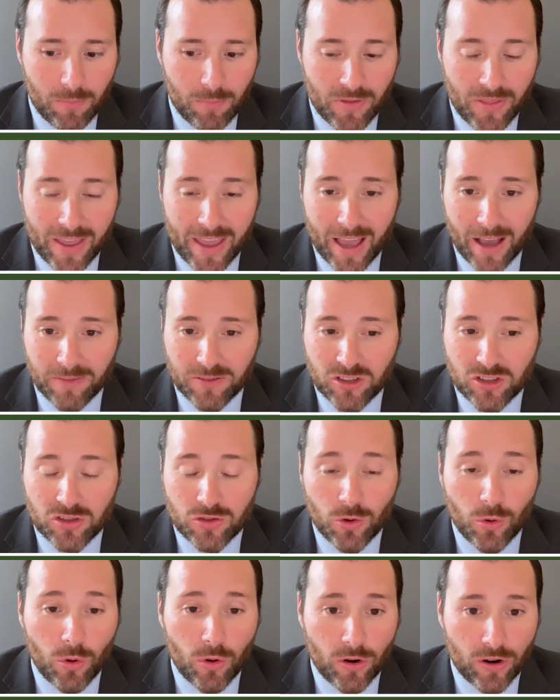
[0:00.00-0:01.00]
but they have
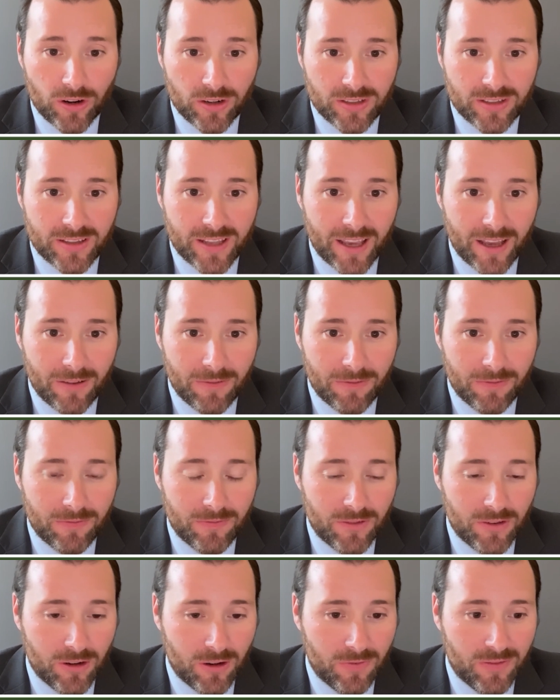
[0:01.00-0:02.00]
stores and they have,
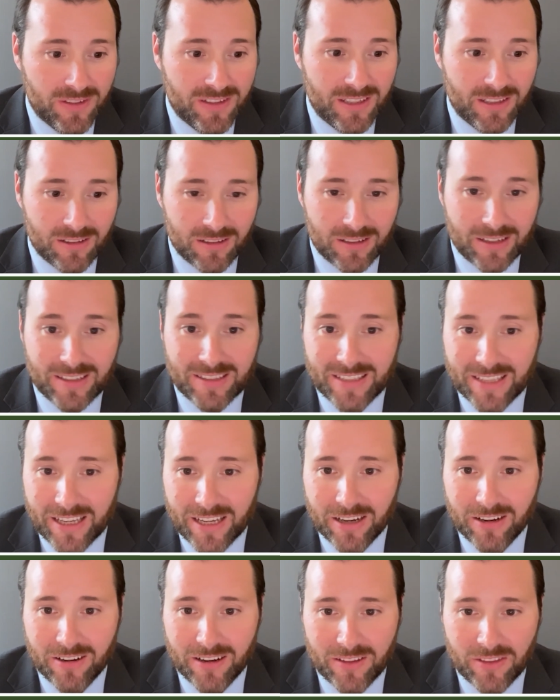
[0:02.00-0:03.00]
facilities
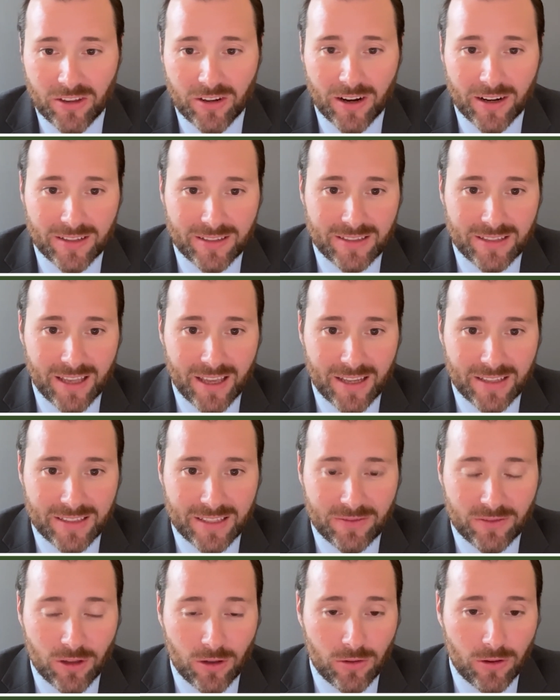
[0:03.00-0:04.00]
here in the United States,
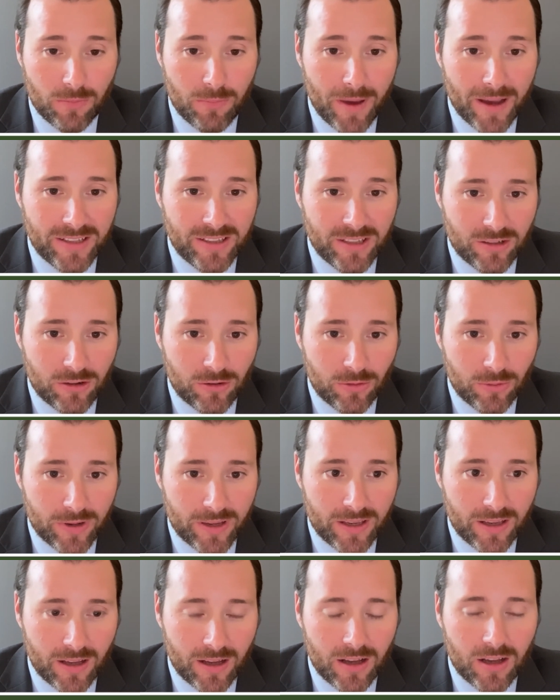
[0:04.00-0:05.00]
even though they're based in
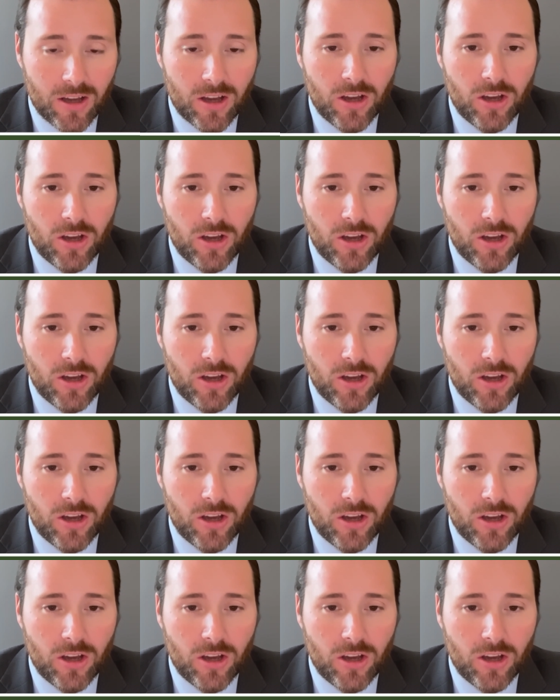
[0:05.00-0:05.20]
Korea,